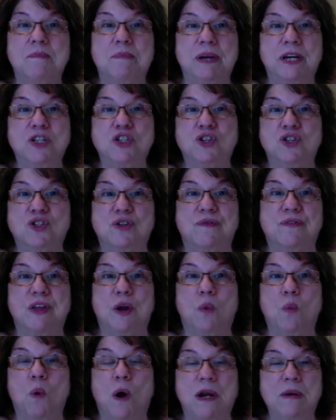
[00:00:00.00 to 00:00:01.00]
pictures of
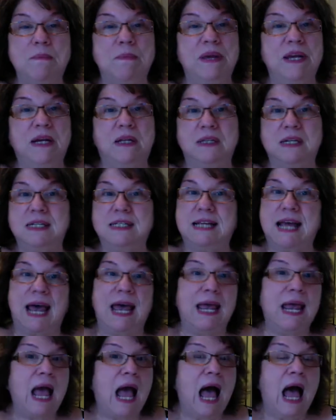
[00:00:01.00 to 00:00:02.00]
their one meal a
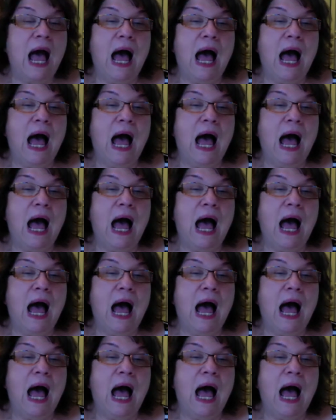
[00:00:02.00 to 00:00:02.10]
day,